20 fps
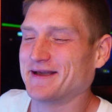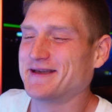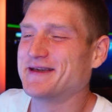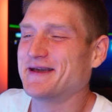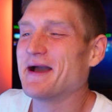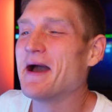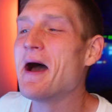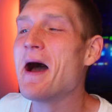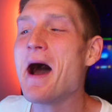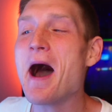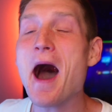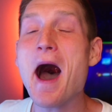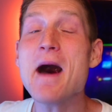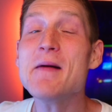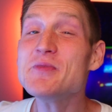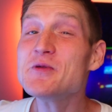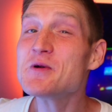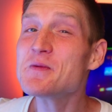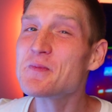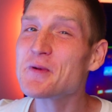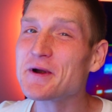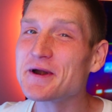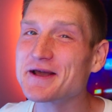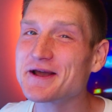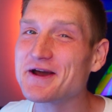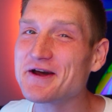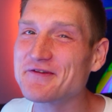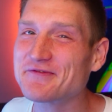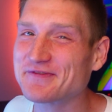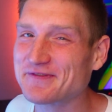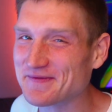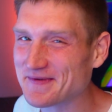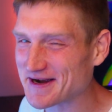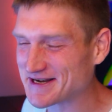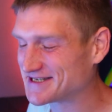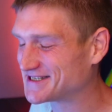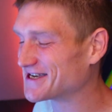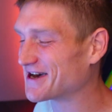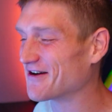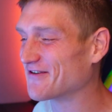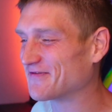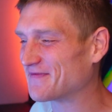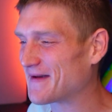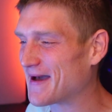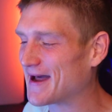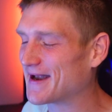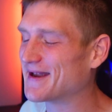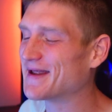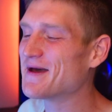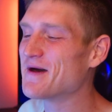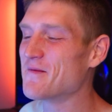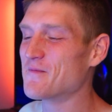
like I'm doing pretty good for myself, man.